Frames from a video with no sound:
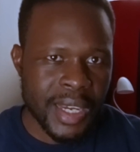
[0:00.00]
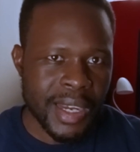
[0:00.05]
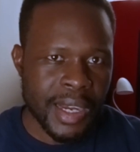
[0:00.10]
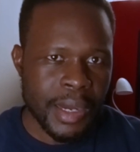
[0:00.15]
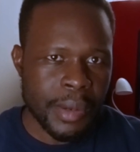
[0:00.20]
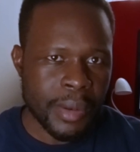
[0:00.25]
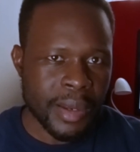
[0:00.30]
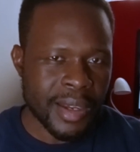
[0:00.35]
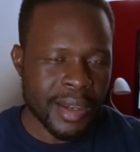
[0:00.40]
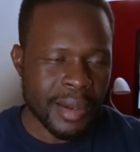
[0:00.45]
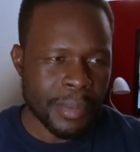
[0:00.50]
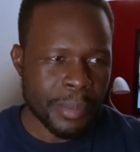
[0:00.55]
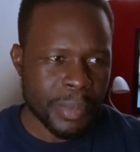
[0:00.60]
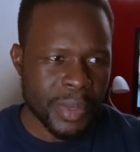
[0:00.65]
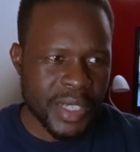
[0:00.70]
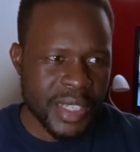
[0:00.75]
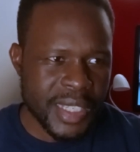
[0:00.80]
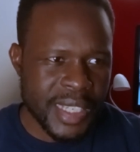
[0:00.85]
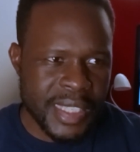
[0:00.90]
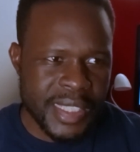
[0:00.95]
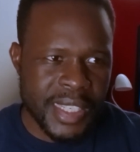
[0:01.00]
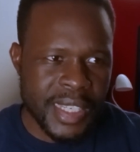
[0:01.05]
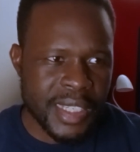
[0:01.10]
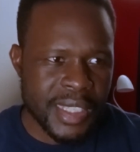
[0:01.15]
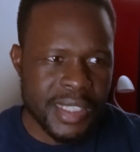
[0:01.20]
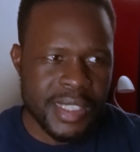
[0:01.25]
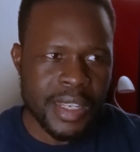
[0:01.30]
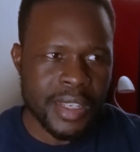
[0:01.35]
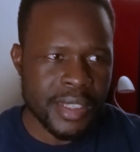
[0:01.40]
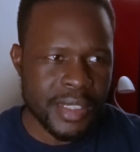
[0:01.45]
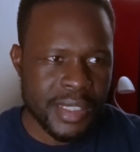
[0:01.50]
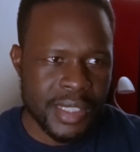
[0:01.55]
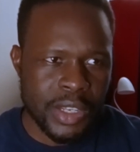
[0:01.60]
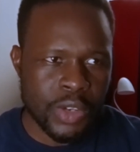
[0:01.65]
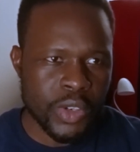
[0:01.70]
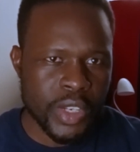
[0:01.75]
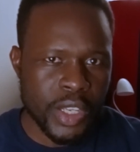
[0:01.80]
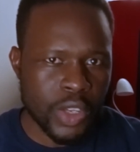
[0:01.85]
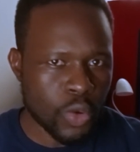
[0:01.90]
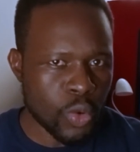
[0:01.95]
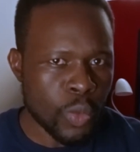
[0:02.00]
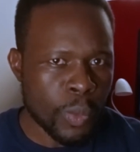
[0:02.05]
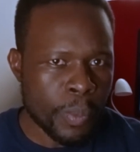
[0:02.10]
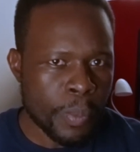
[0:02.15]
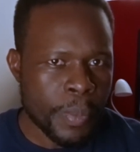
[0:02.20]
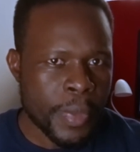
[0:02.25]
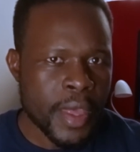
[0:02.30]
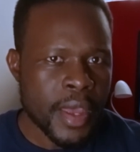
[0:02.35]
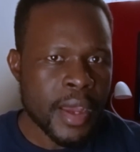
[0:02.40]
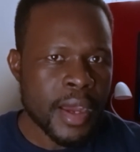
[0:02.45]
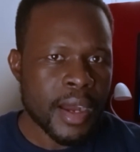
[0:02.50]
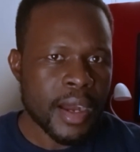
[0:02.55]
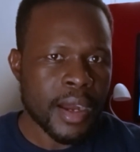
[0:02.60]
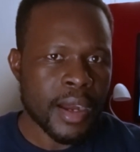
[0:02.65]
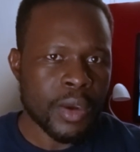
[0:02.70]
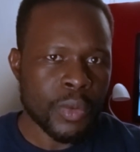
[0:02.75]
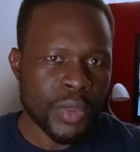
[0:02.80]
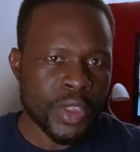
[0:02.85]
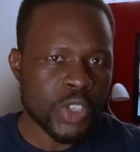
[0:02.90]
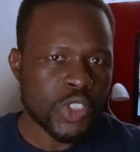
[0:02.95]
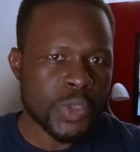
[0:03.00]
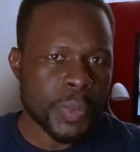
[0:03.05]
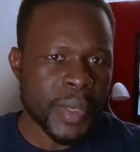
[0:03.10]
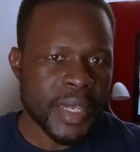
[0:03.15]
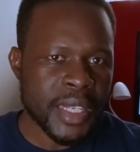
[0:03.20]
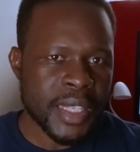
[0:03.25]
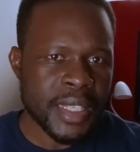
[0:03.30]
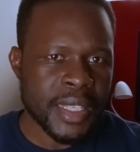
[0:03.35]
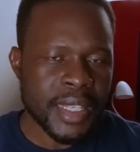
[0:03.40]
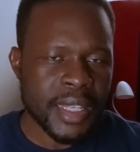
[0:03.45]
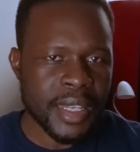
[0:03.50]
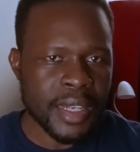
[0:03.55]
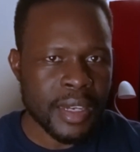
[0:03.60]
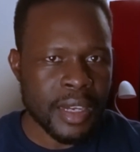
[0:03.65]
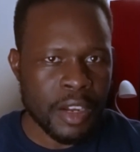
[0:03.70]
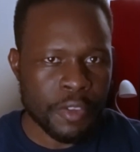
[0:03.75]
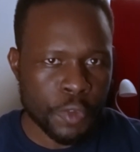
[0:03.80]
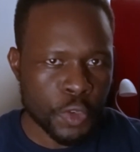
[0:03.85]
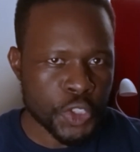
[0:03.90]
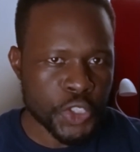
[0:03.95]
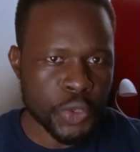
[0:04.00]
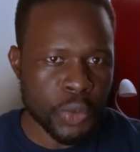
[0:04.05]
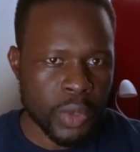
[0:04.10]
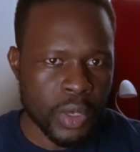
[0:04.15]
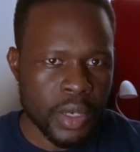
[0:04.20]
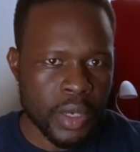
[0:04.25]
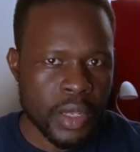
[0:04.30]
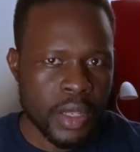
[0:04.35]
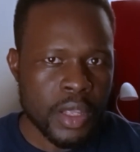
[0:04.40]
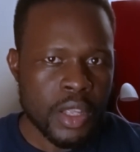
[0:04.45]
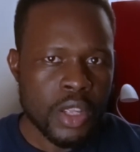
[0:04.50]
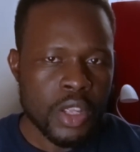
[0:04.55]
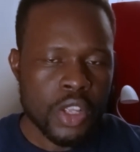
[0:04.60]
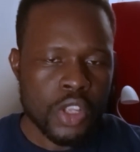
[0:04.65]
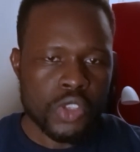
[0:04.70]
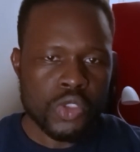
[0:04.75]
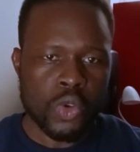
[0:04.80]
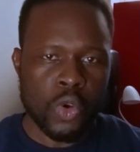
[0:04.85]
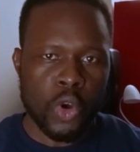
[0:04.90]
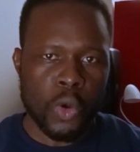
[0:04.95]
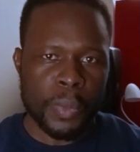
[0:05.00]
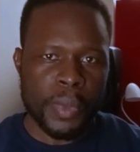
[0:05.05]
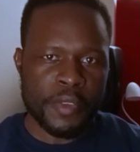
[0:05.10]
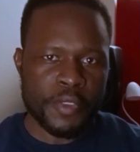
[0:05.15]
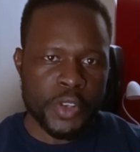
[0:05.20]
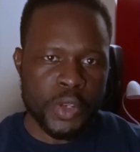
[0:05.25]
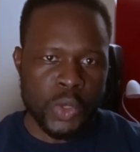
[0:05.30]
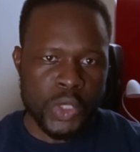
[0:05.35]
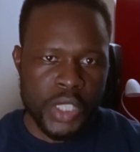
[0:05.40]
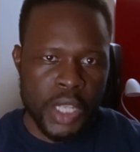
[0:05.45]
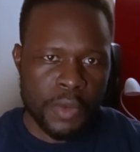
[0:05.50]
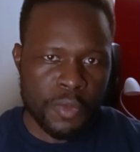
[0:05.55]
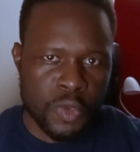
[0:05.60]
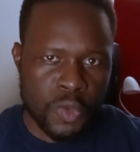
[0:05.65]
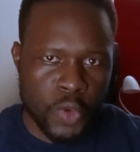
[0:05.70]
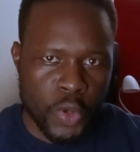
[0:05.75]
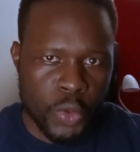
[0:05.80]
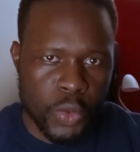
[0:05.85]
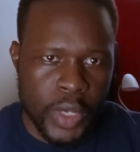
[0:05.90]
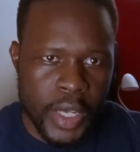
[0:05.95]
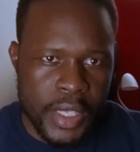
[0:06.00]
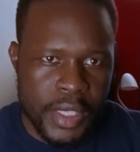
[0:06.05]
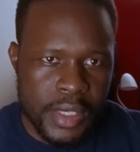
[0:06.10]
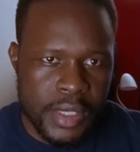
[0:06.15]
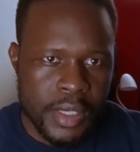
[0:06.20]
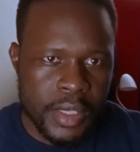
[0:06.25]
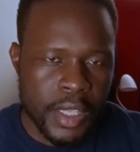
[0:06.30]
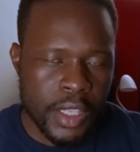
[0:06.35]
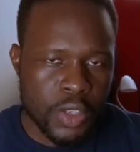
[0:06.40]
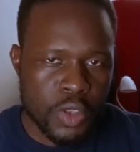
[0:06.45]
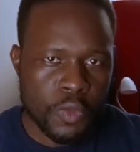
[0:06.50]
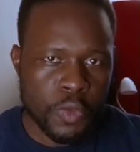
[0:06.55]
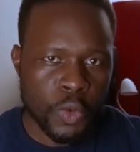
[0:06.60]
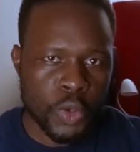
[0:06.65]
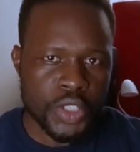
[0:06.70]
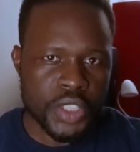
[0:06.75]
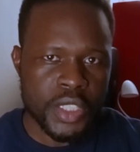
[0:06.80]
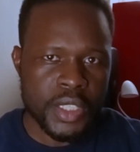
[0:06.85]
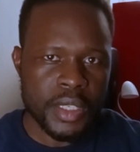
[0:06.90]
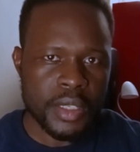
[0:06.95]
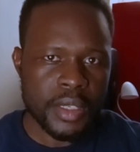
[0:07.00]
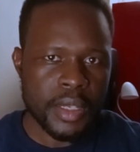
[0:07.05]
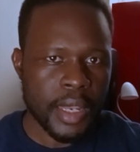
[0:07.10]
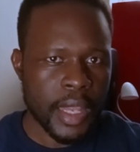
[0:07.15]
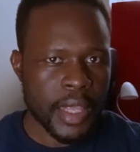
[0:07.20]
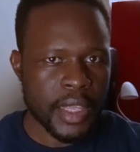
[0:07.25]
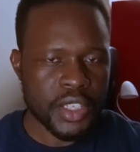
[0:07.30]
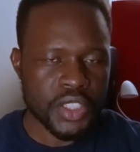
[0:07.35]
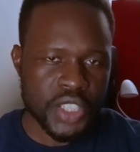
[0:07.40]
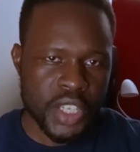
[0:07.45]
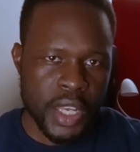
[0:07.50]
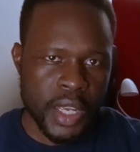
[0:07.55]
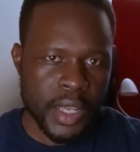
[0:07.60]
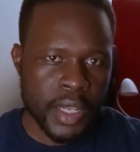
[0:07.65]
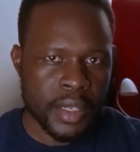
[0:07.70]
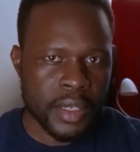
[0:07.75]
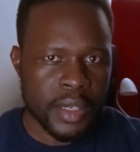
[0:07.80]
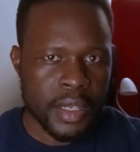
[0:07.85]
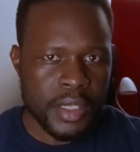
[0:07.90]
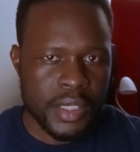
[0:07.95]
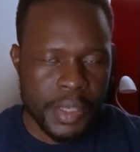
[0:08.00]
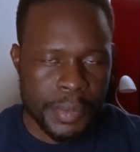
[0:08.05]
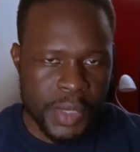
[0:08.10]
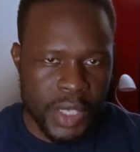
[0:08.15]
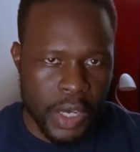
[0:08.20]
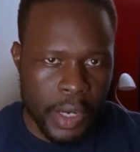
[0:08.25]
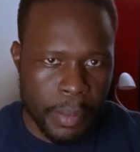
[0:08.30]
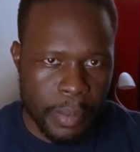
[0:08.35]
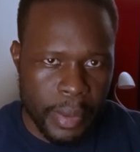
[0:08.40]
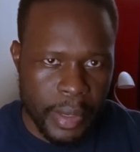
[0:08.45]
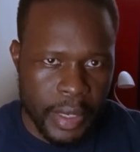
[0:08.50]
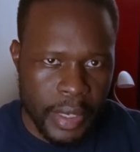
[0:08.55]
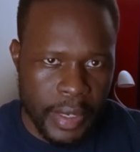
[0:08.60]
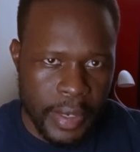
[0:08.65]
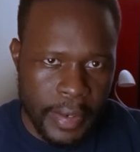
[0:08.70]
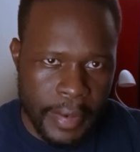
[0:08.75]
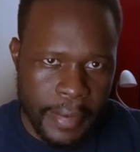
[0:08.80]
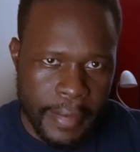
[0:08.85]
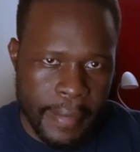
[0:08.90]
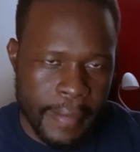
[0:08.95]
a pretty decent sounding room without spending a fortune. So hope the video was helpful for you guys. Thank you for watching. Like, share and subscribe.